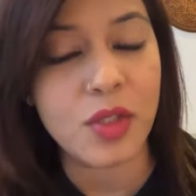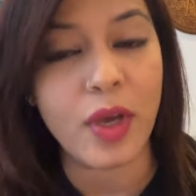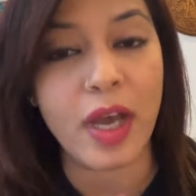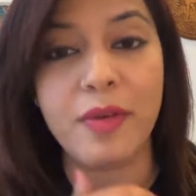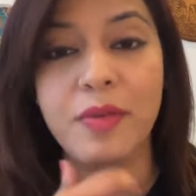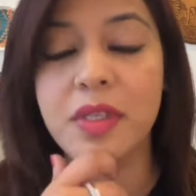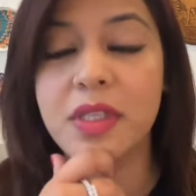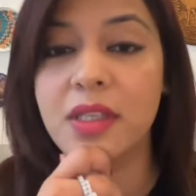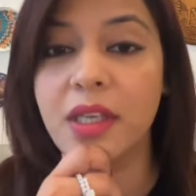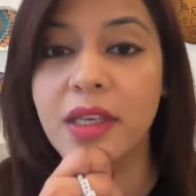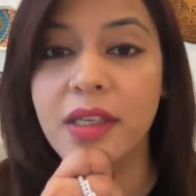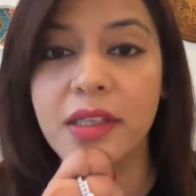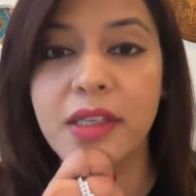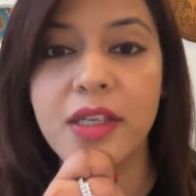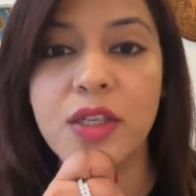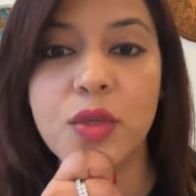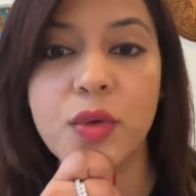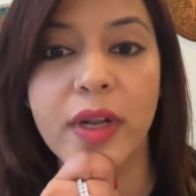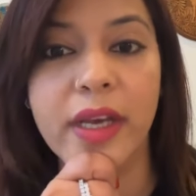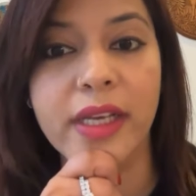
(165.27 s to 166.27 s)
So I was
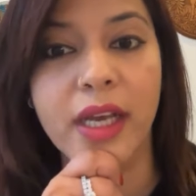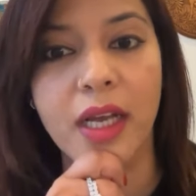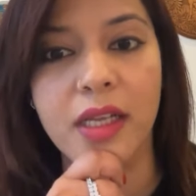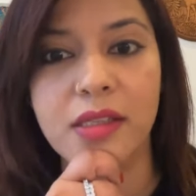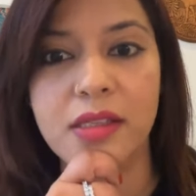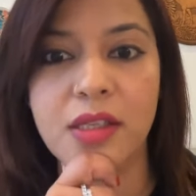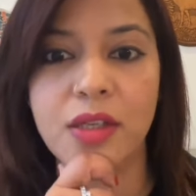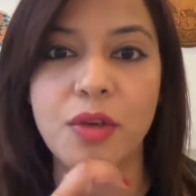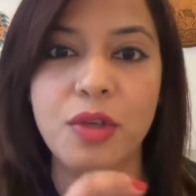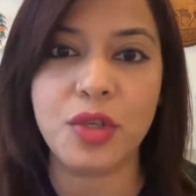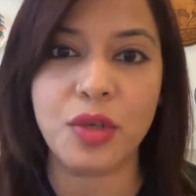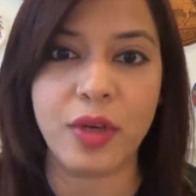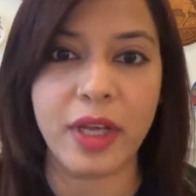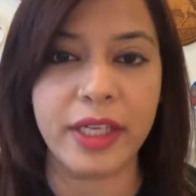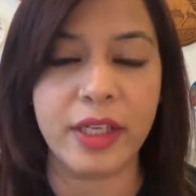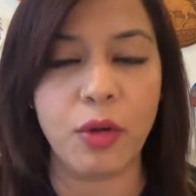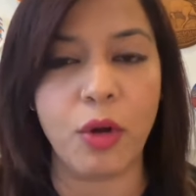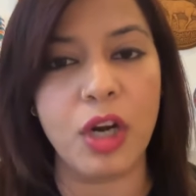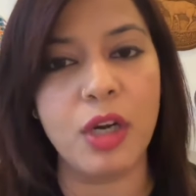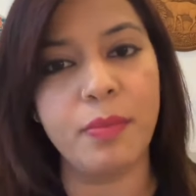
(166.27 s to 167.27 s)
thinking, should I answer or should
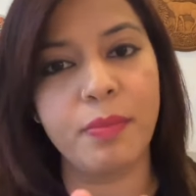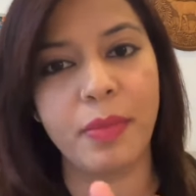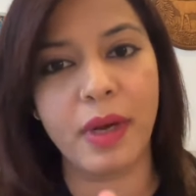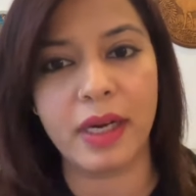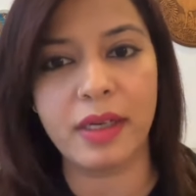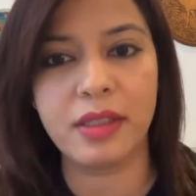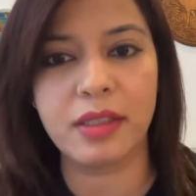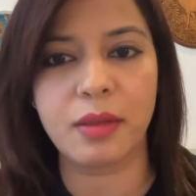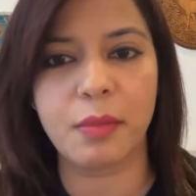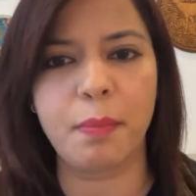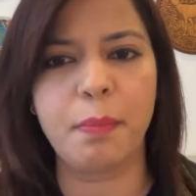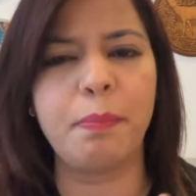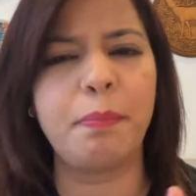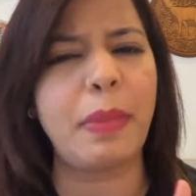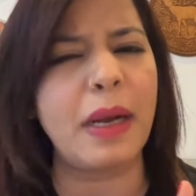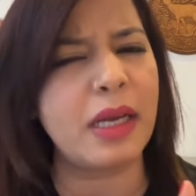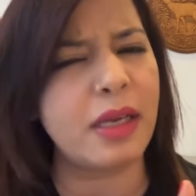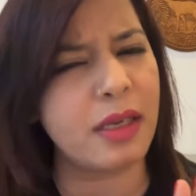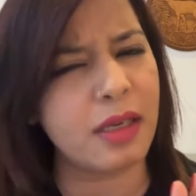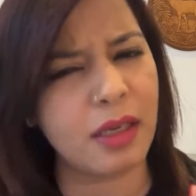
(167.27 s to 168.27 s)
I not? But
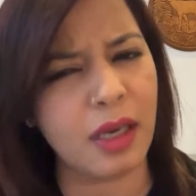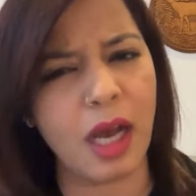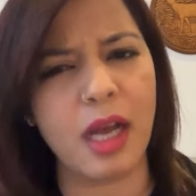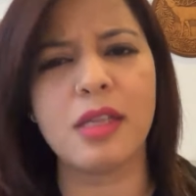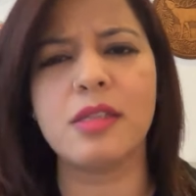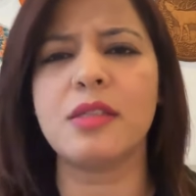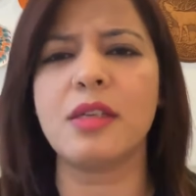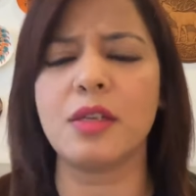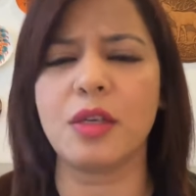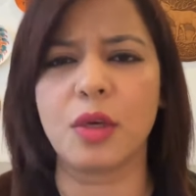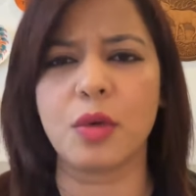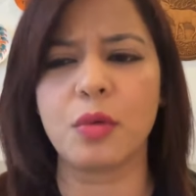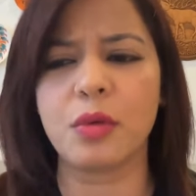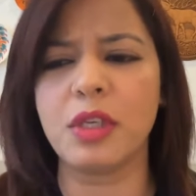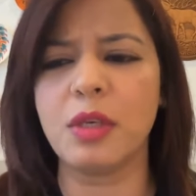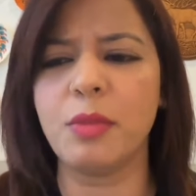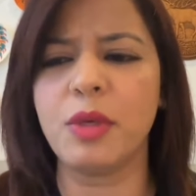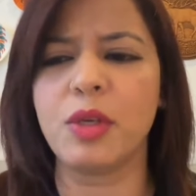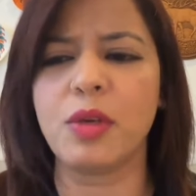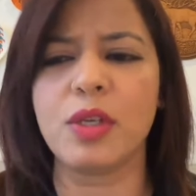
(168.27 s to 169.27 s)
pakka answer
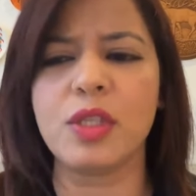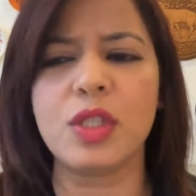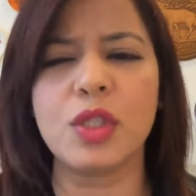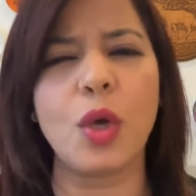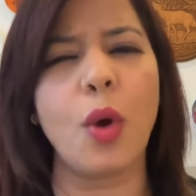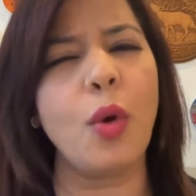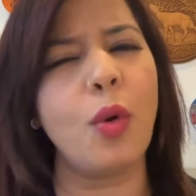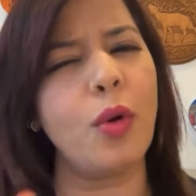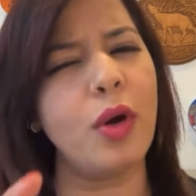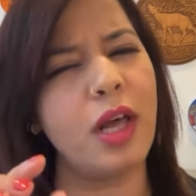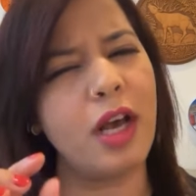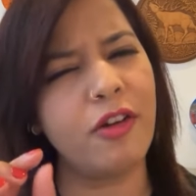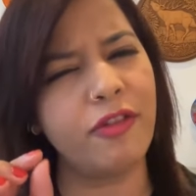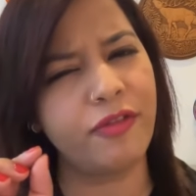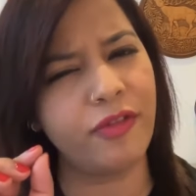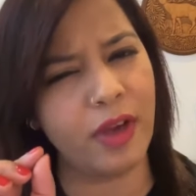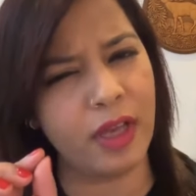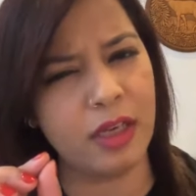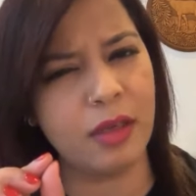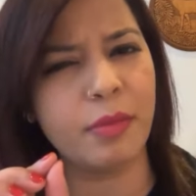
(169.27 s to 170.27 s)
karungi because thoda
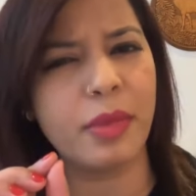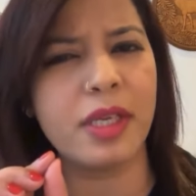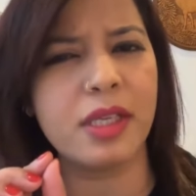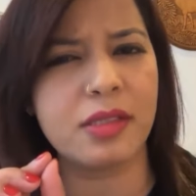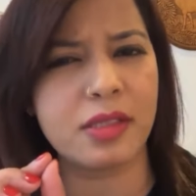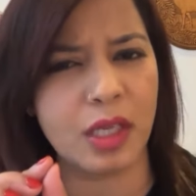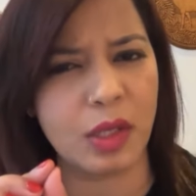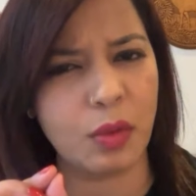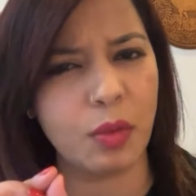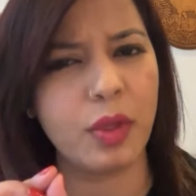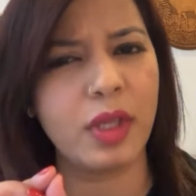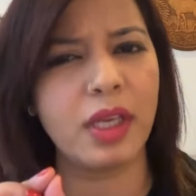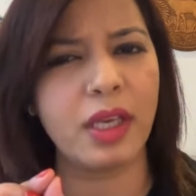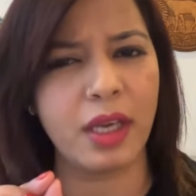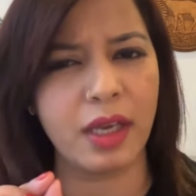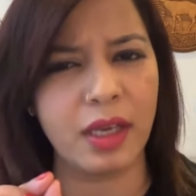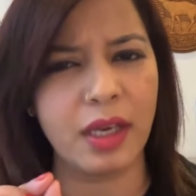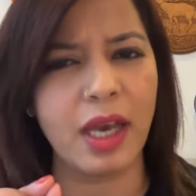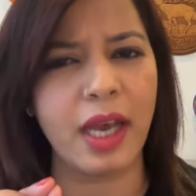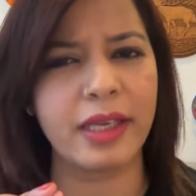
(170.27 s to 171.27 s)
fun bhi zaruri hai.